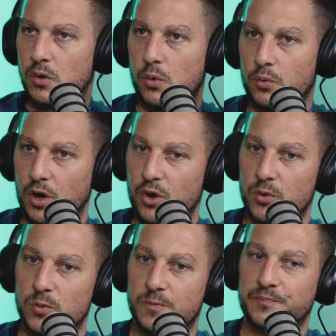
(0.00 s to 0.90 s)

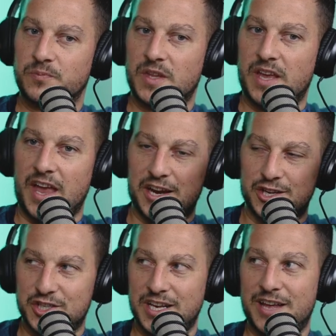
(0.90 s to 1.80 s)
Although
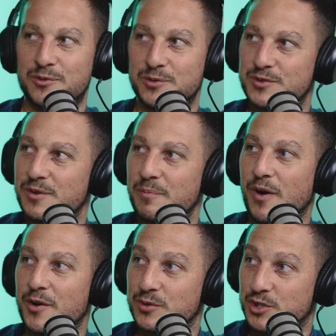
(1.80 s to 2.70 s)
energy levels
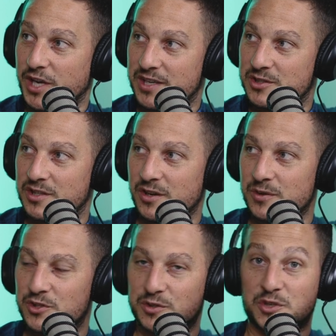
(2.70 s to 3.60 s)
might not change. So
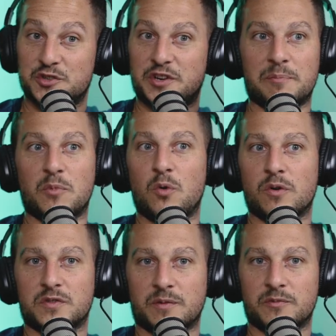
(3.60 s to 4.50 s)
just because you're eating more
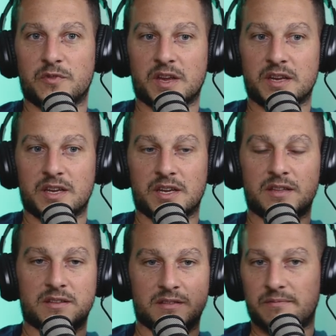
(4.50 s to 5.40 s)
of something,
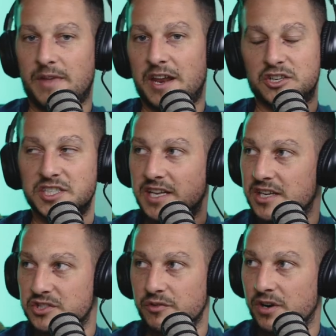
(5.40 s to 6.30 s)
energy is
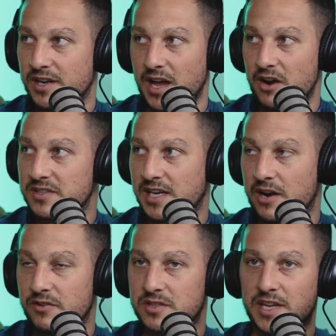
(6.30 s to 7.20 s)
energy, right? Calories are
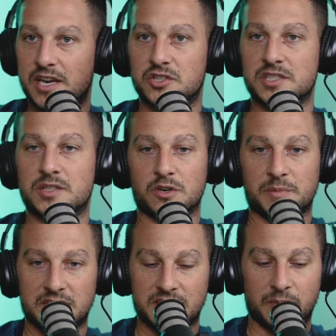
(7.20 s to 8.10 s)
calories. So energy is still going
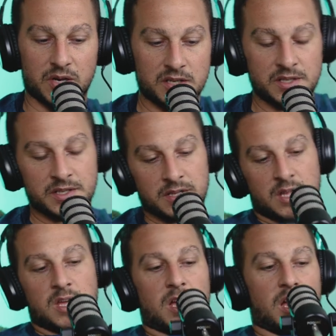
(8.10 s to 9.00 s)
to be similar.
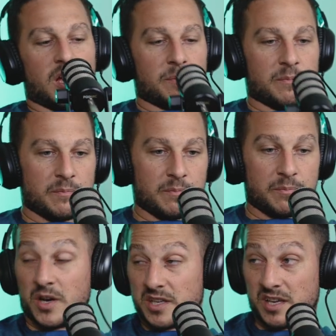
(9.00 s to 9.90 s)

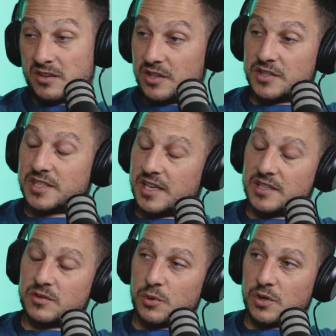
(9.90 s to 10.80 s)
But yeah, like you said,
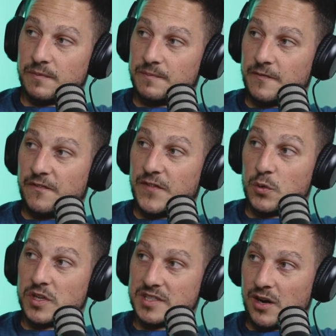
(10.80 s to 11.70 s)
you want to fill
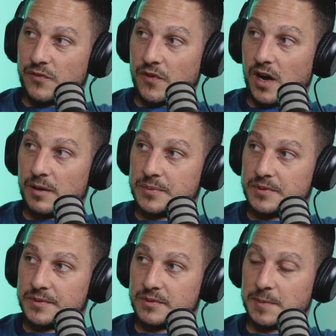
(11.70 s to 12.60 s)
yourself up,
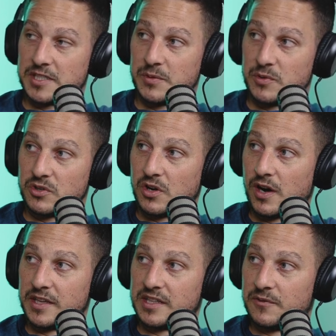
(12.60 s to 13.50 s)
especially when you're in a
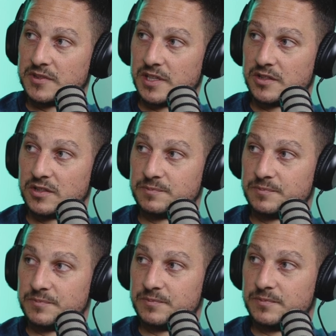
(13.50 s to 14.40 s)
high deficit and you're
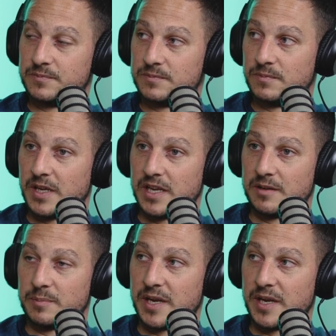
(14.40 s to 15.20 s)
eating